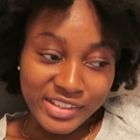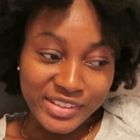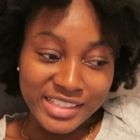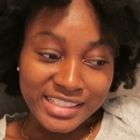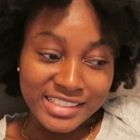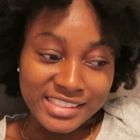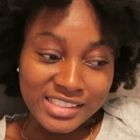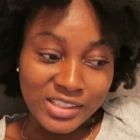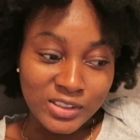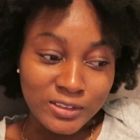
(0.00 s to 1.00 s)
30
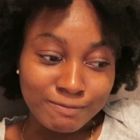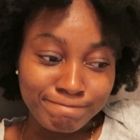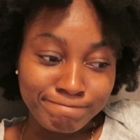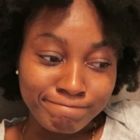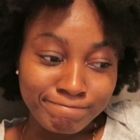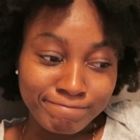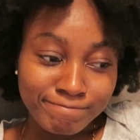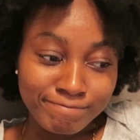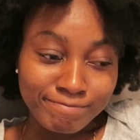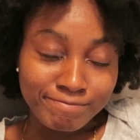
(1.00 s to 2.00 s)
so um,
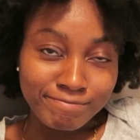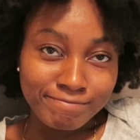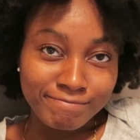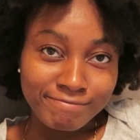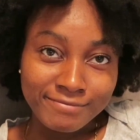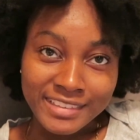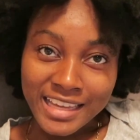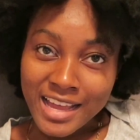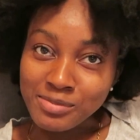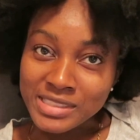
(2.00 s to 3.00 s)

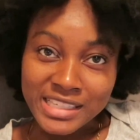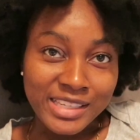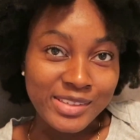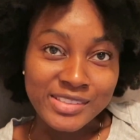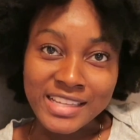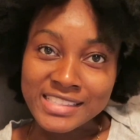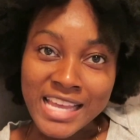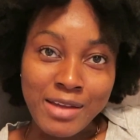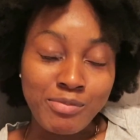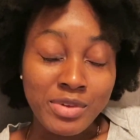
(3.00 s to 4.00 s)
I'm just gonna use that
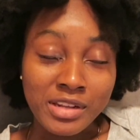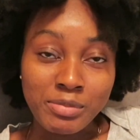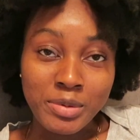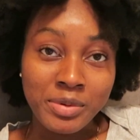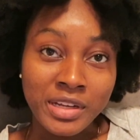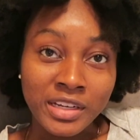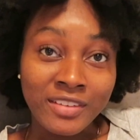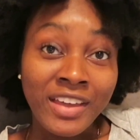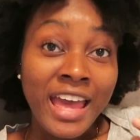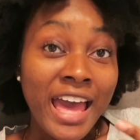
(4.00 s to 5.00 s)
time and be
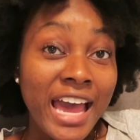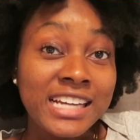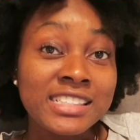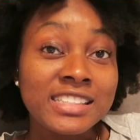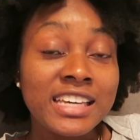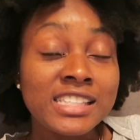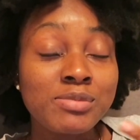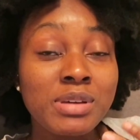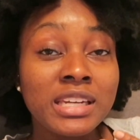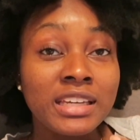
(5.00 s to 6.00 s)
productive. Actually,
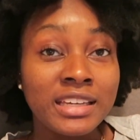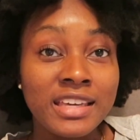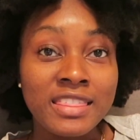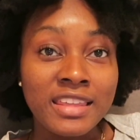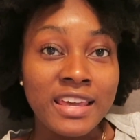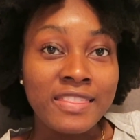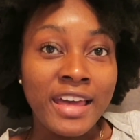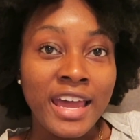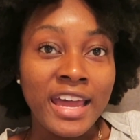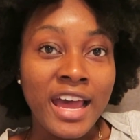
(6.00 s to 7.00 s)
it's been a good thing
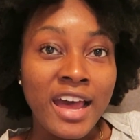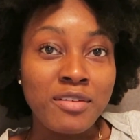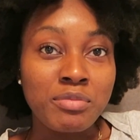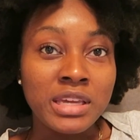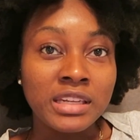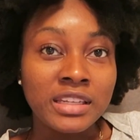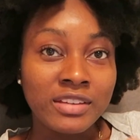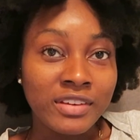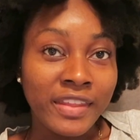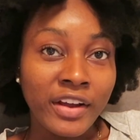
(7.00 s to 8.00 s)
that I've been
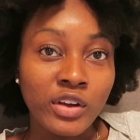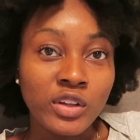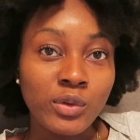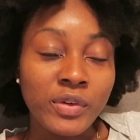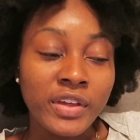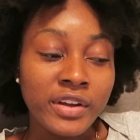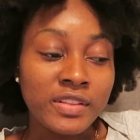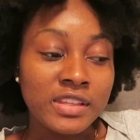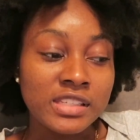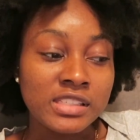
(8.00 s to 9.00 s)
leaving that early with
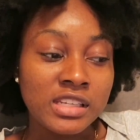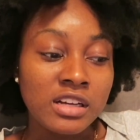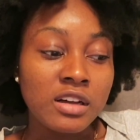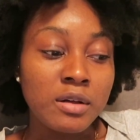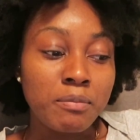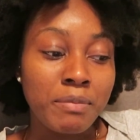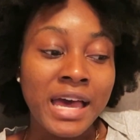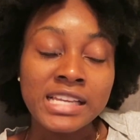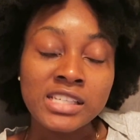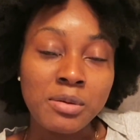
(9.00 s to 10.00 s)
her these um,
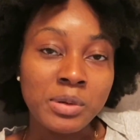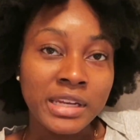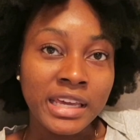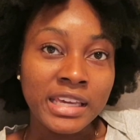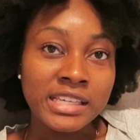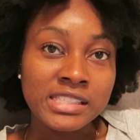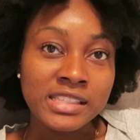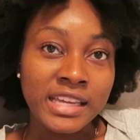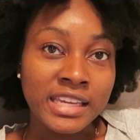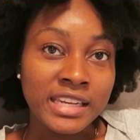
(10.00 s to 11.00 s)
past couple days,
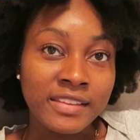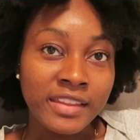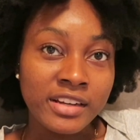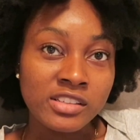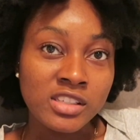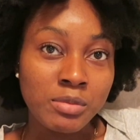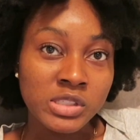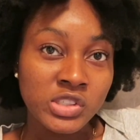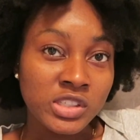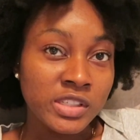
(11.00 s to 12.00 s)
like getting there so
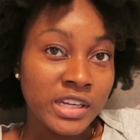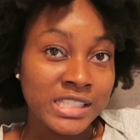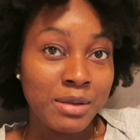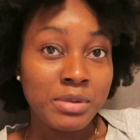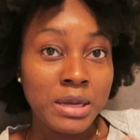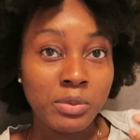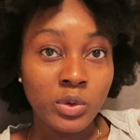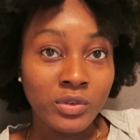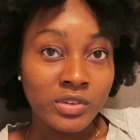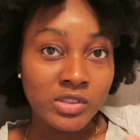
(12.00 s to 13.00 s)
much earlier because I've been able
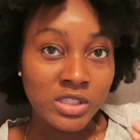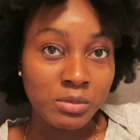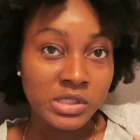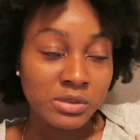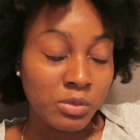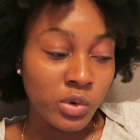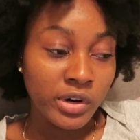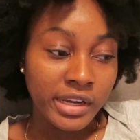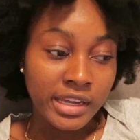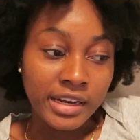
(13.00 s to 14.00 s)
to review so much
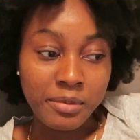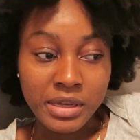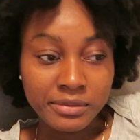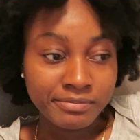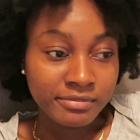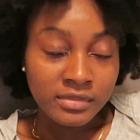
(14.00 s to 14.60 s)
more. And I mean,